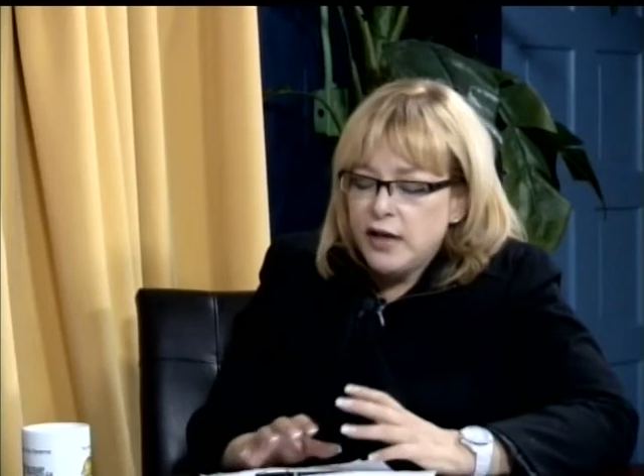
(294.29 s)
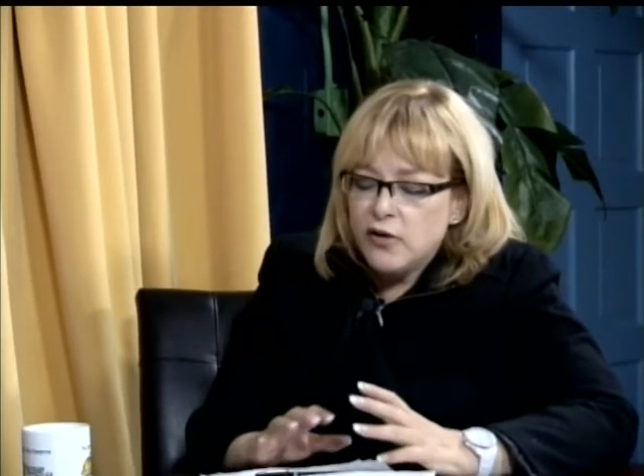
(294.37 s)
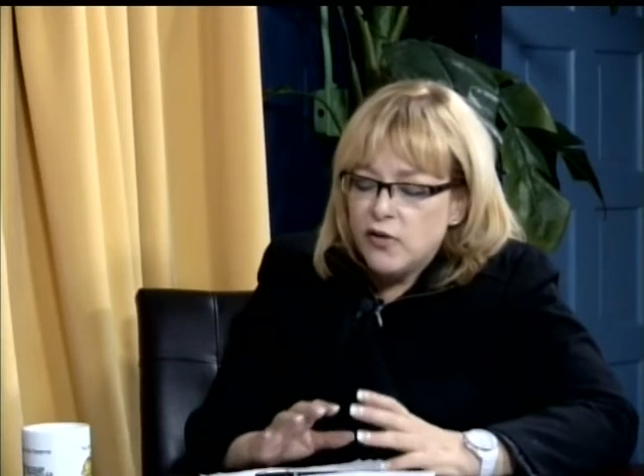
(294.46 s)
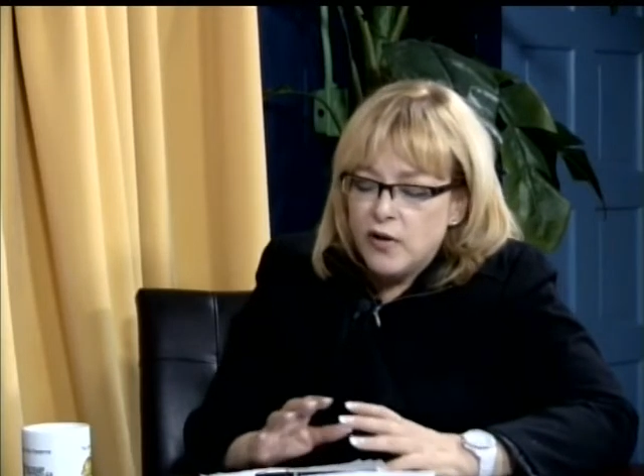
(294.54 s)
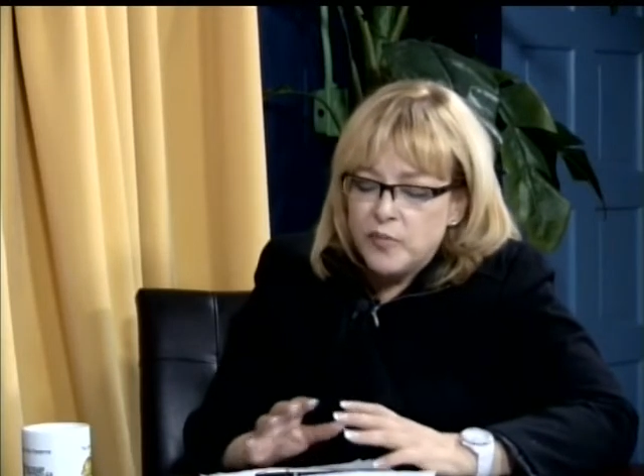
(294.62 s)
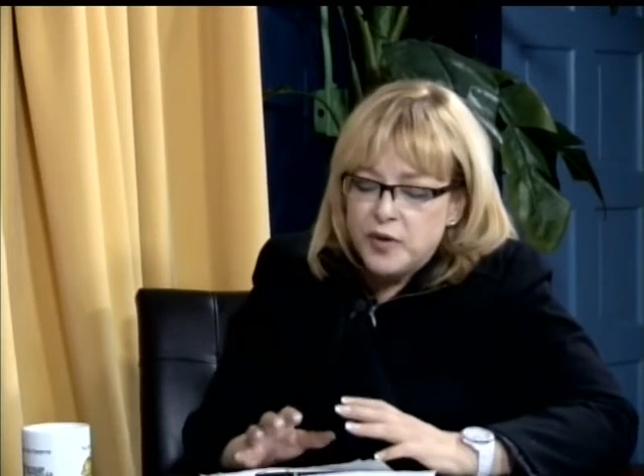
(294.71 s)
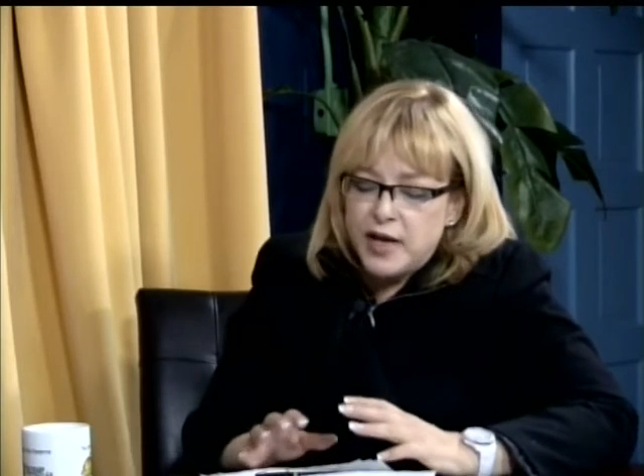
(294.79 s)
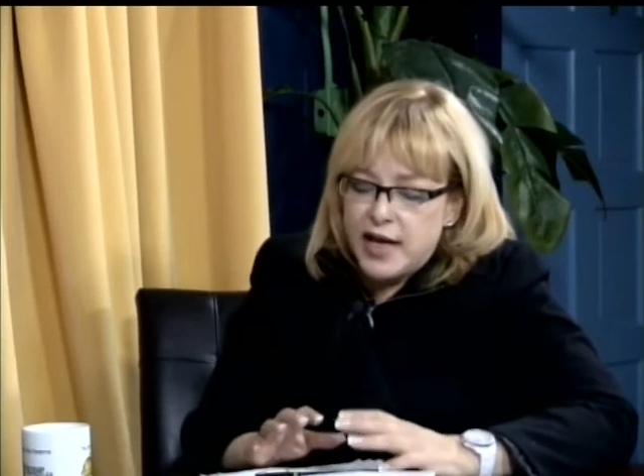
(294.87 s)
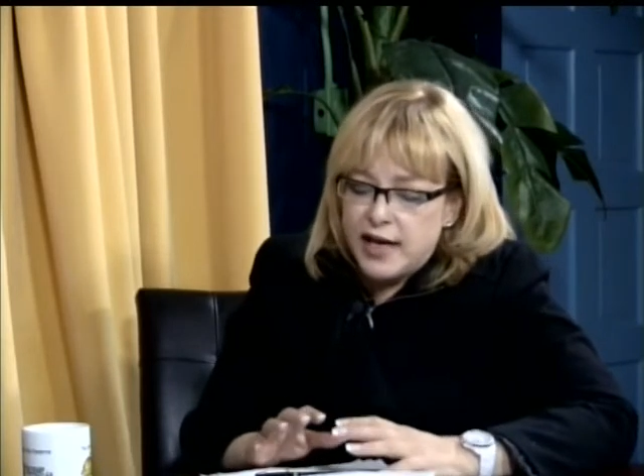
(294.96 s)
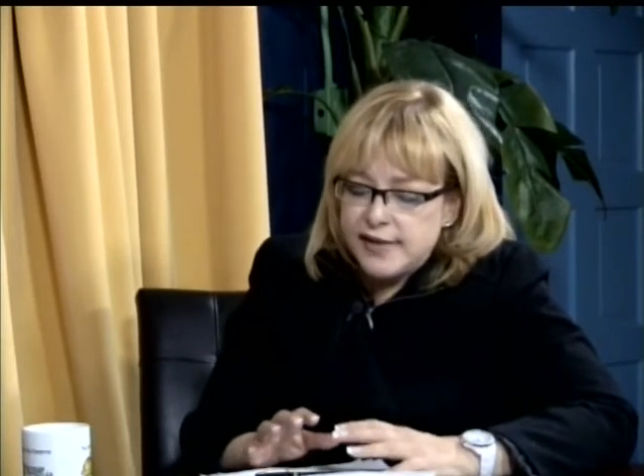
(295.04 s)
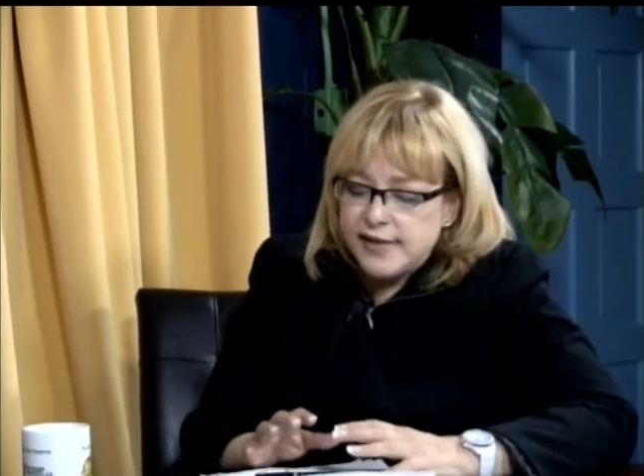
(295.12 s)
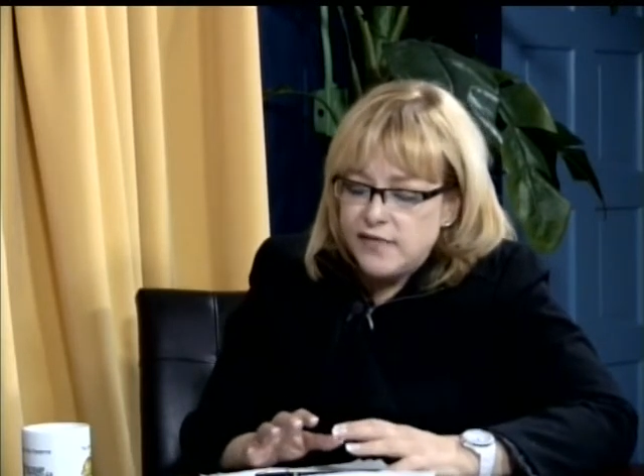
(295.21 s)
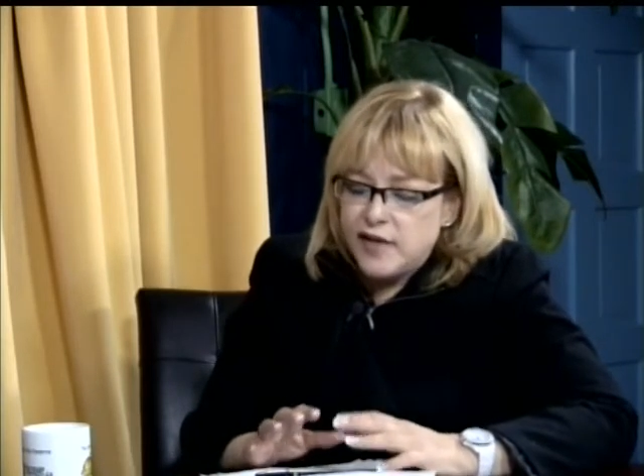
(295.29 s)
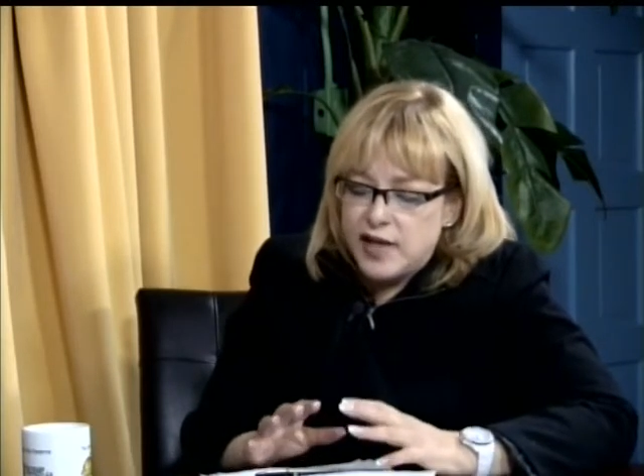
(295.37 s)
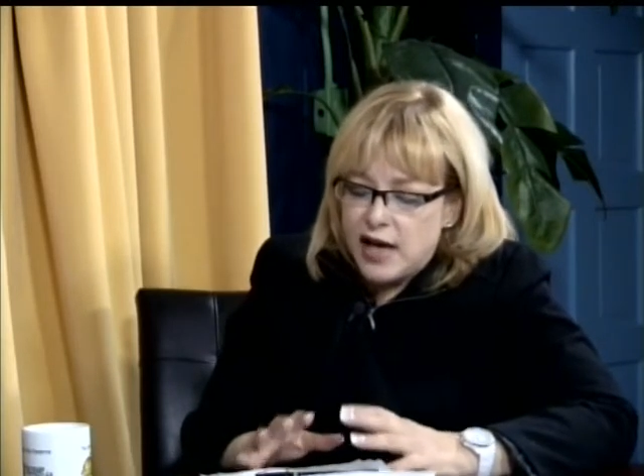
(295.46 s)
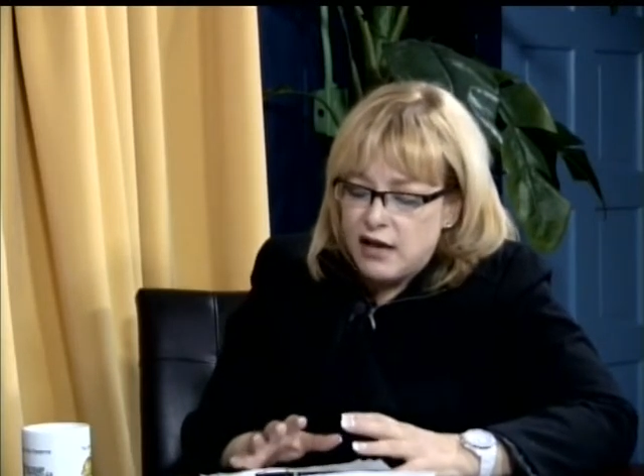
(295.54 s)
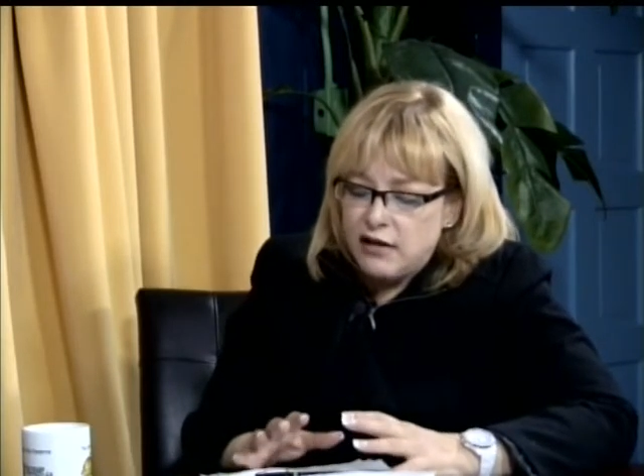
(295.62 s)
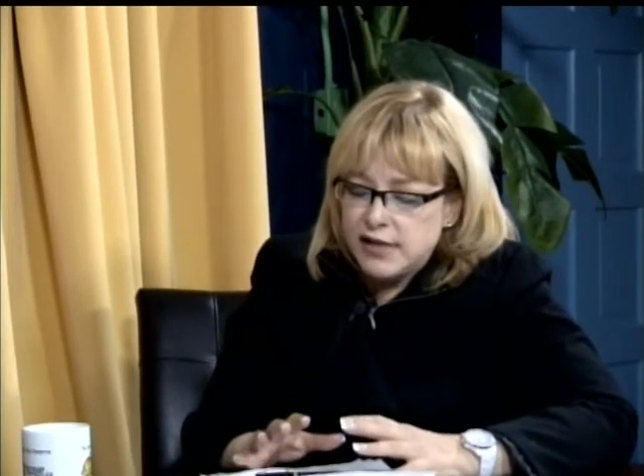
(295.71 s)
comprehensive
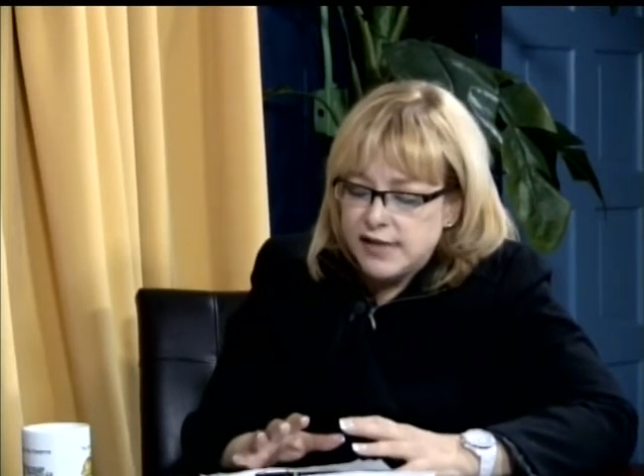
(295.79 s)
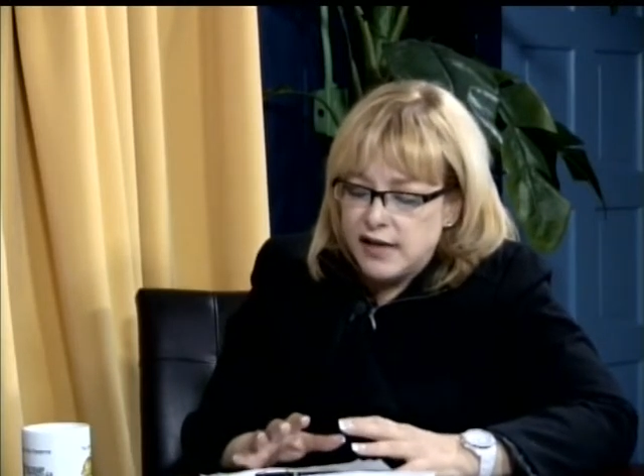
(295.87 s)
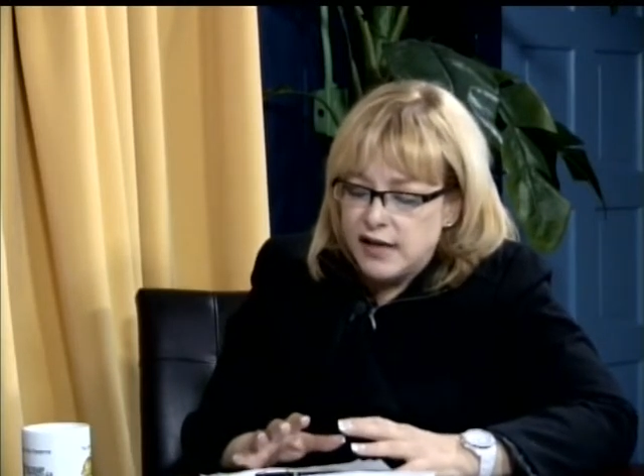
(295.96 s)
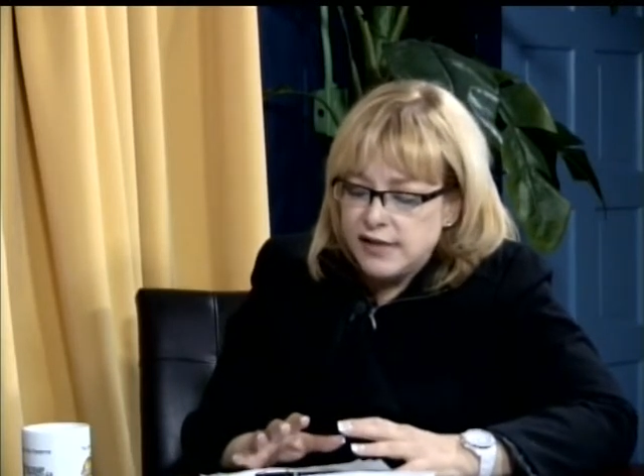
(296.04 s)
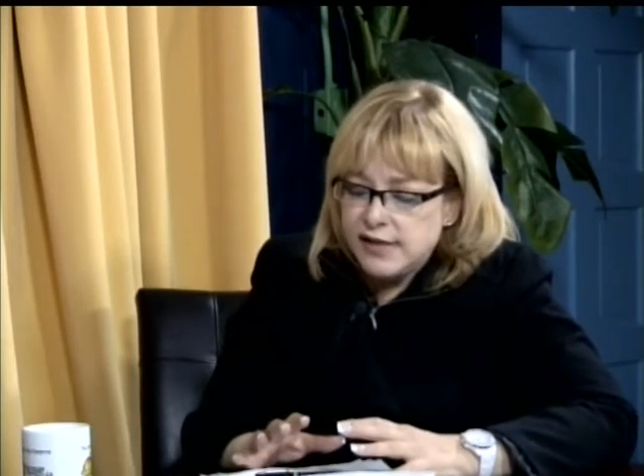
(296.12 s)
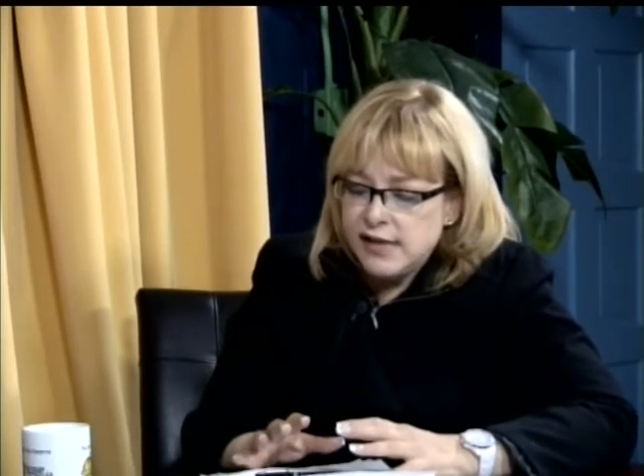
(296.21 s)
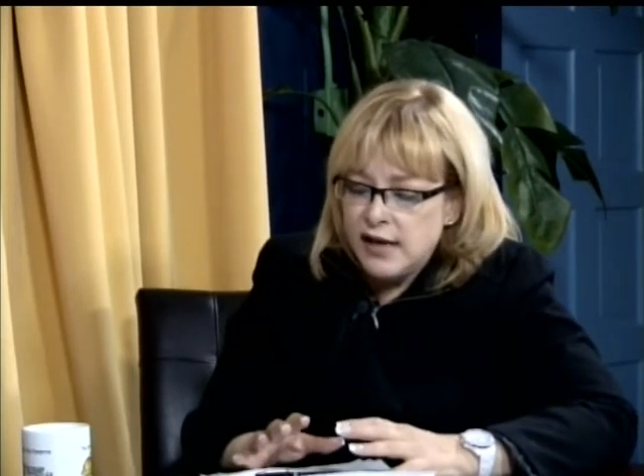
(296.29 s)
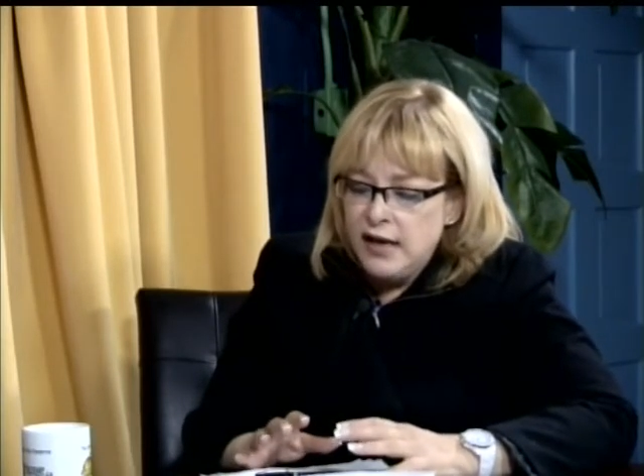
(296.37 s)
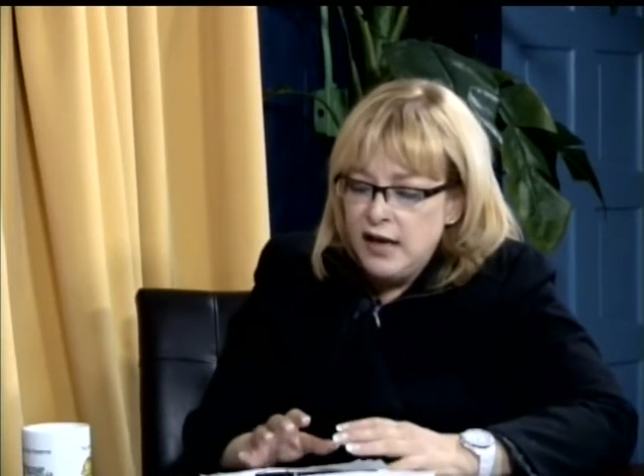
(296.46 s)
analysis